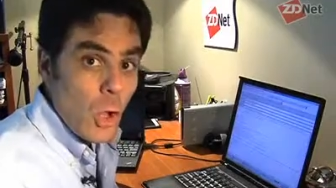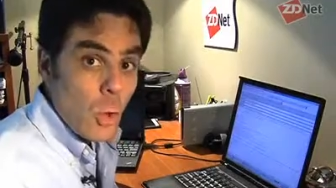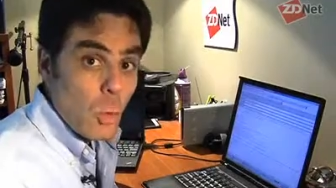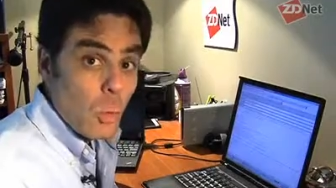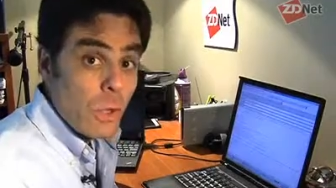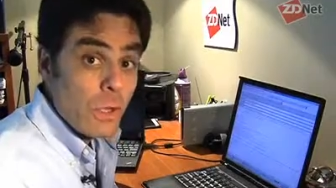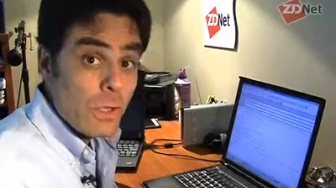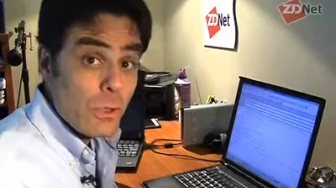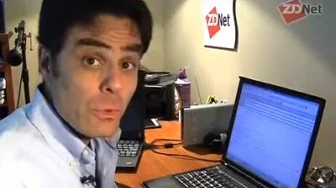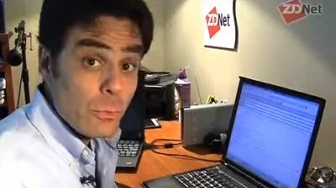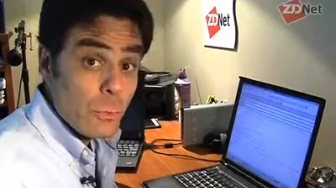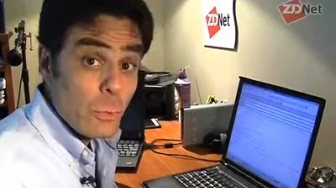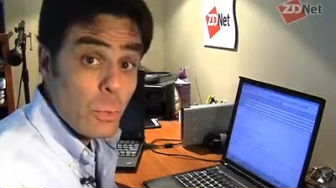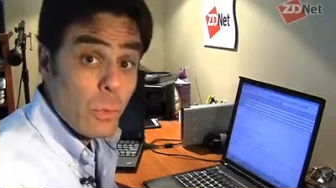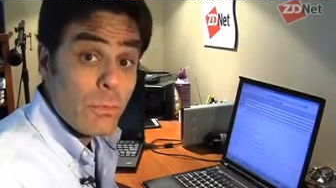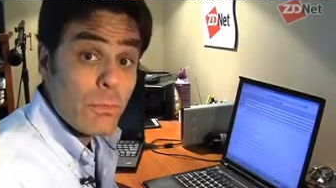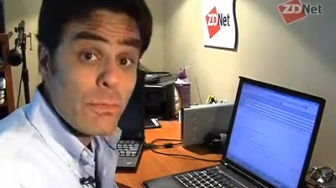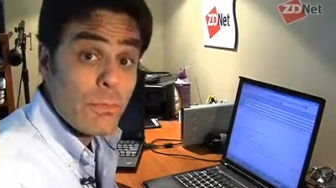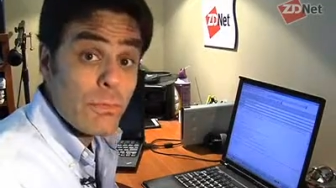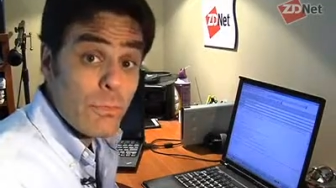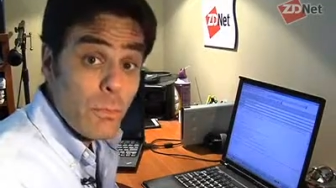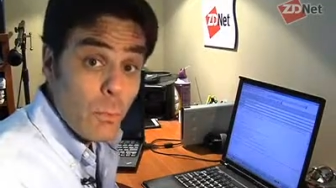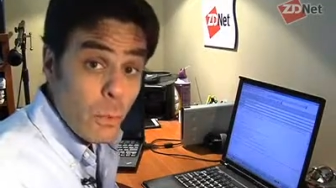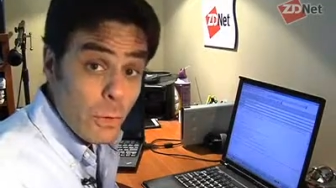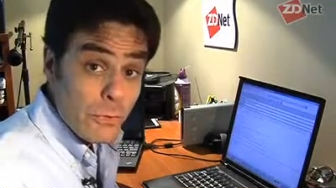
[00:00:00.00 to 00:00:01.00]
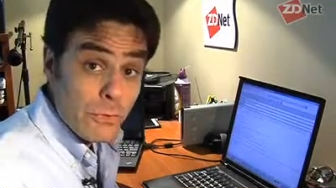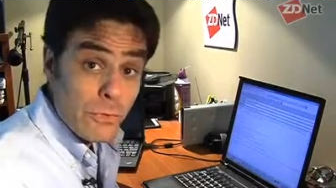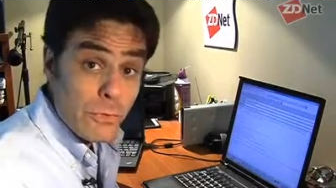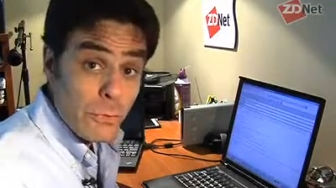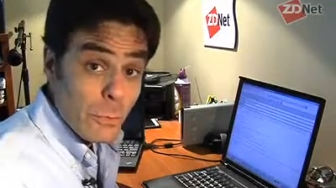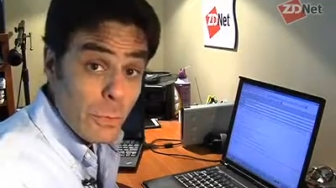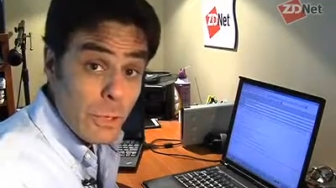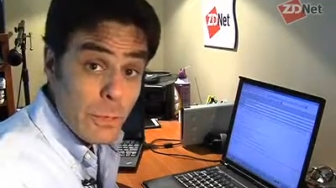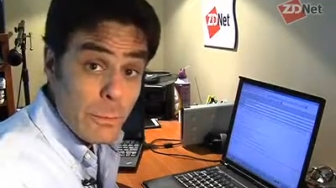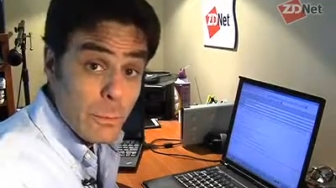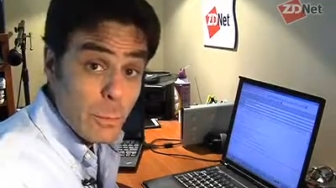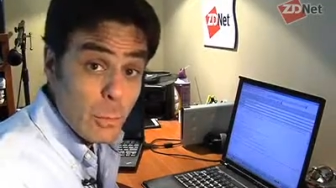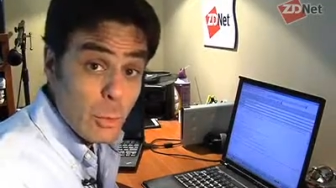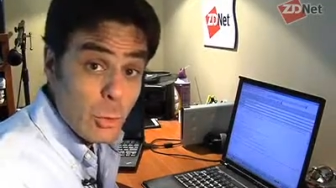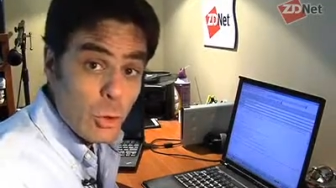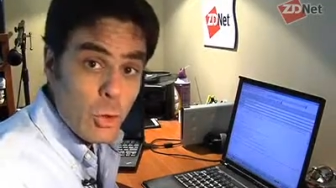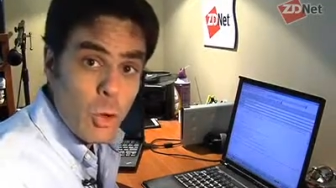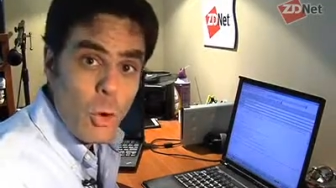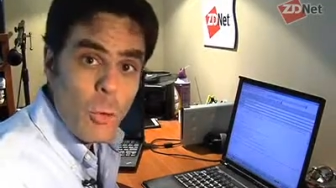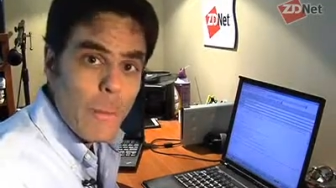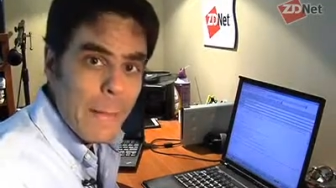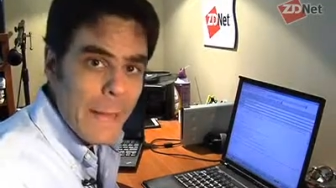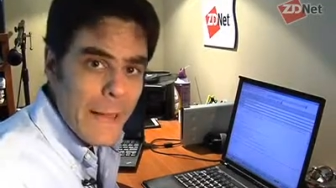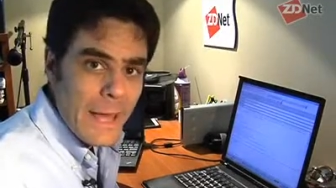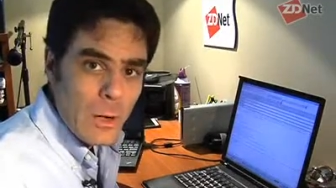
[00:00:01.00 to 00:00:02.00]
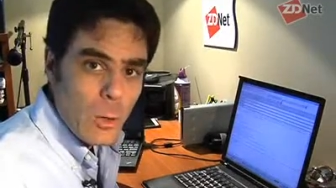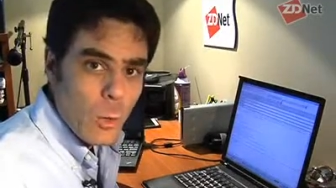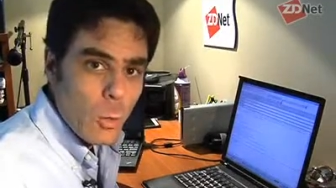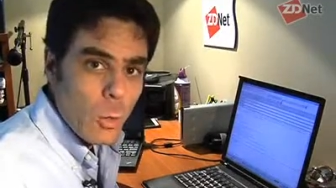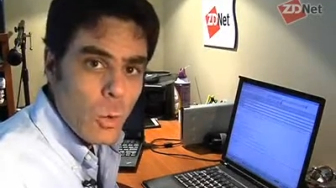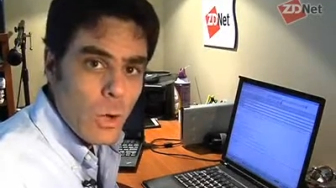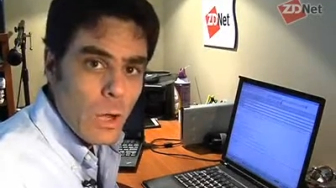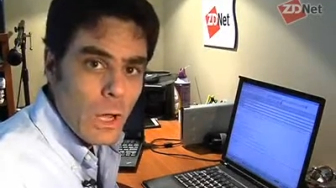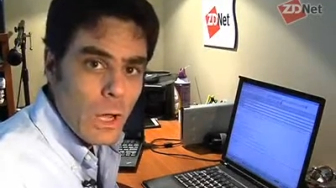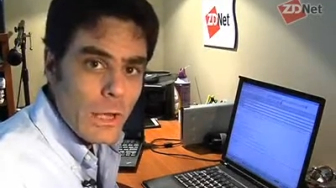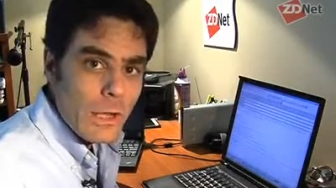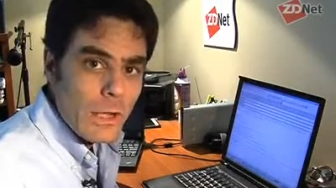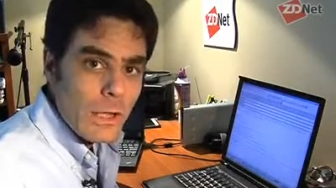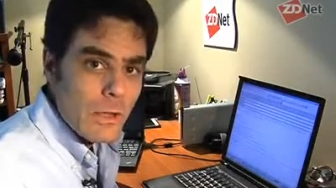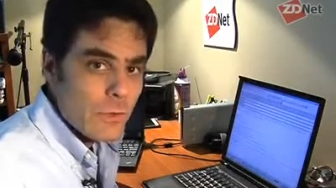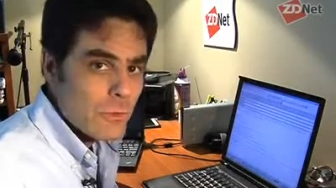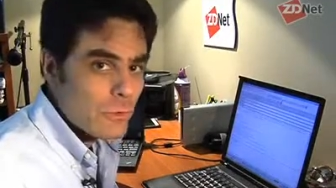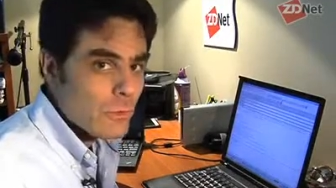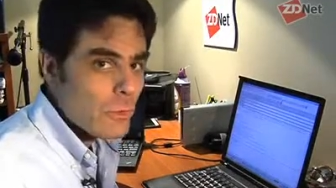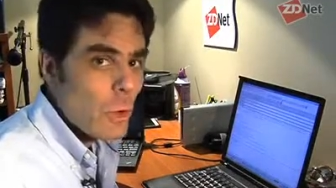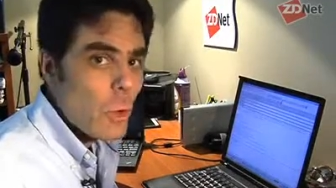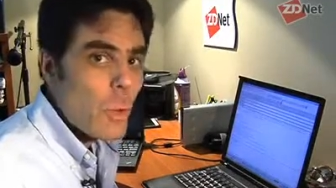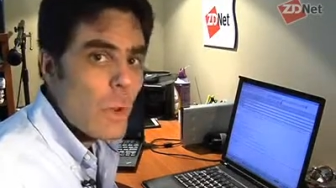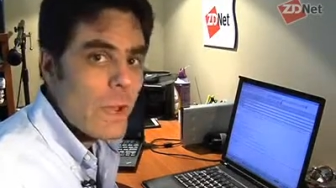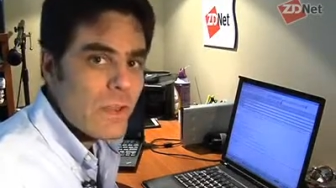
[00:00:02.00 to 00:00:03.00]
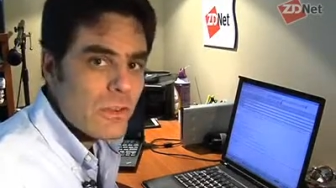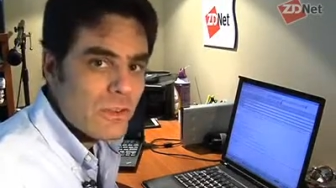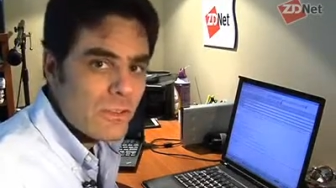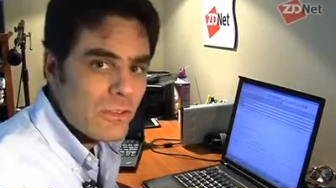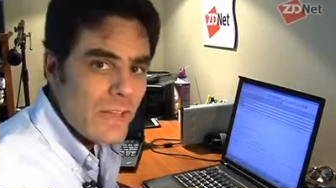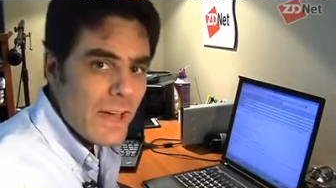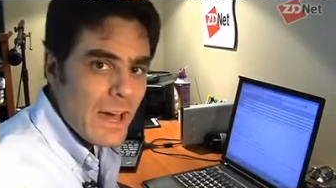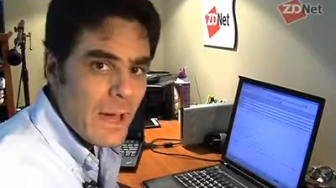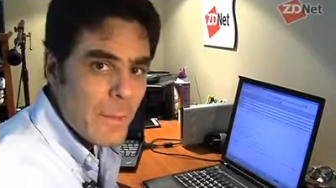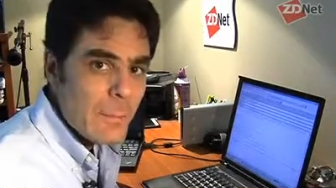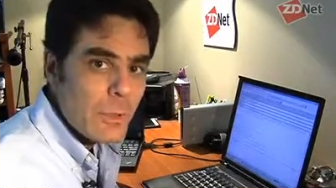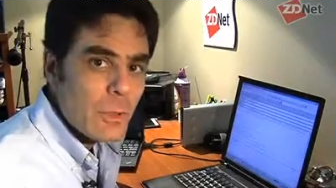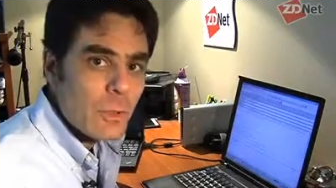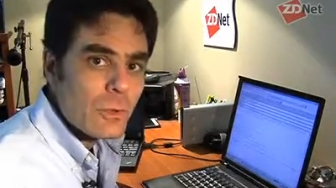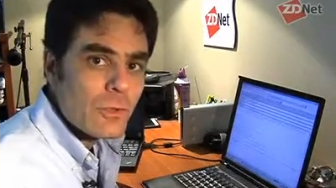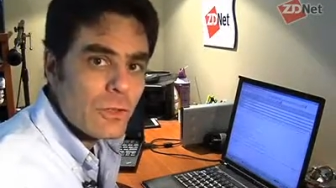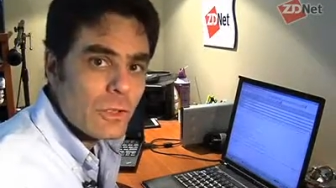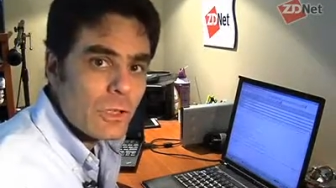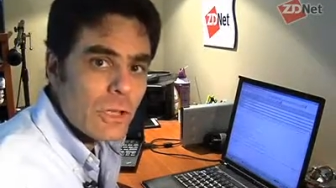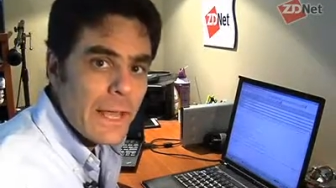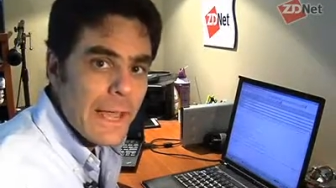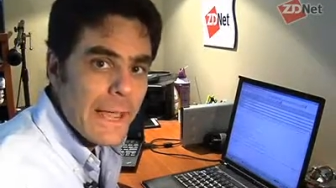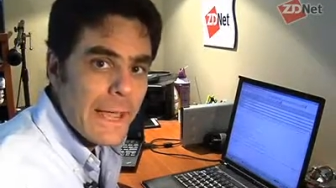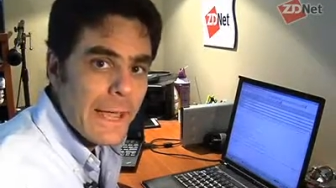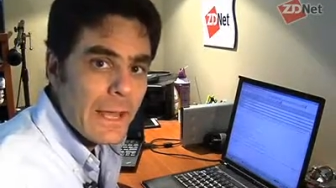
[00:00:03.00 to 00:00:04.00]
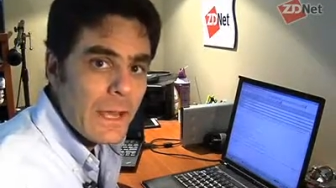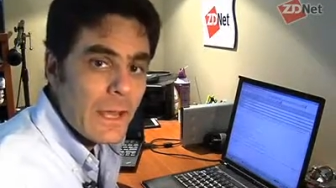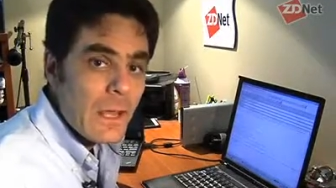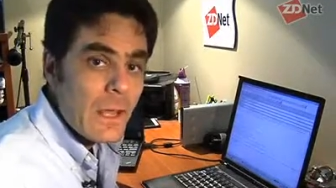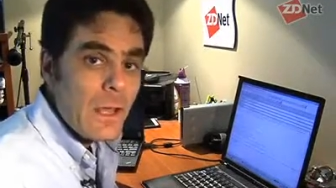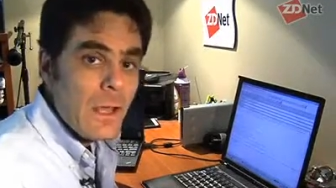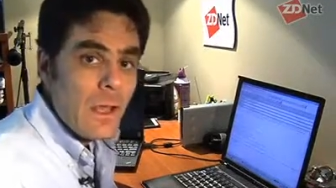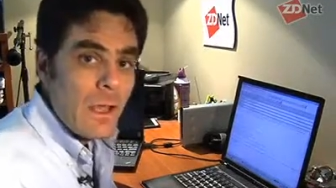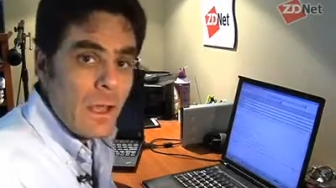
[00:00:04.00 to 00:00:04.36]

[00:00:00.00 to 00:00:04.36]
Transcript: Windows will force the reboot no matter what. There's no way to stop it or delay it.